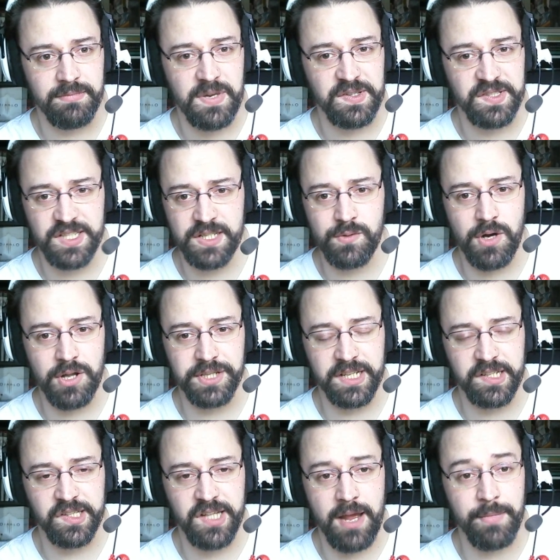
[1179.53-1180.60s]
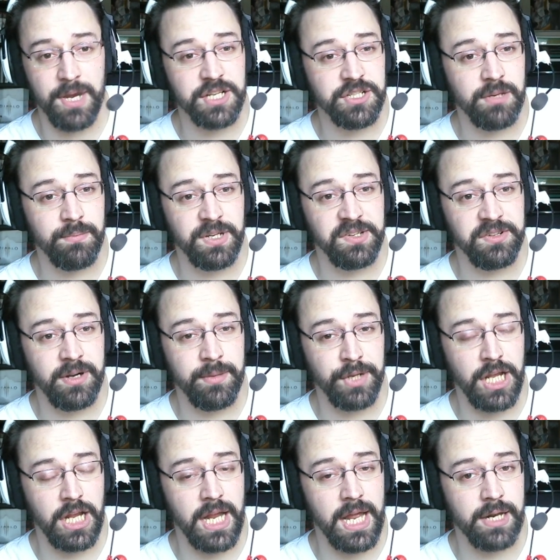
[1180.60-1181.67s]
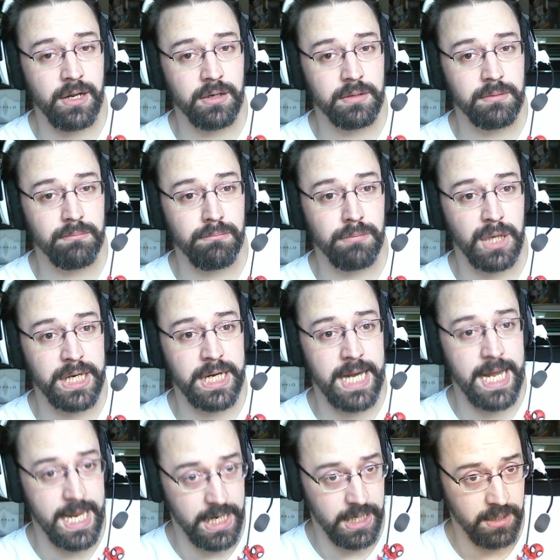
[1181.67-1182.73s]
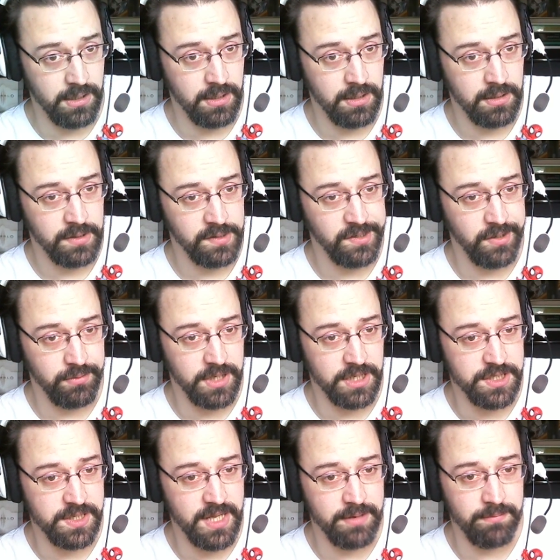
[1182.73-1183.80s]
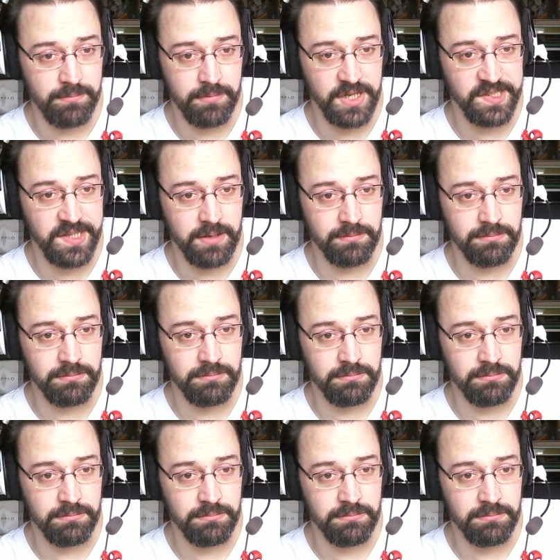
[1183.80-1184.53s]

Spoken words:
See you all next time. I should be streaming again on Monday. So catch you then. Peace out.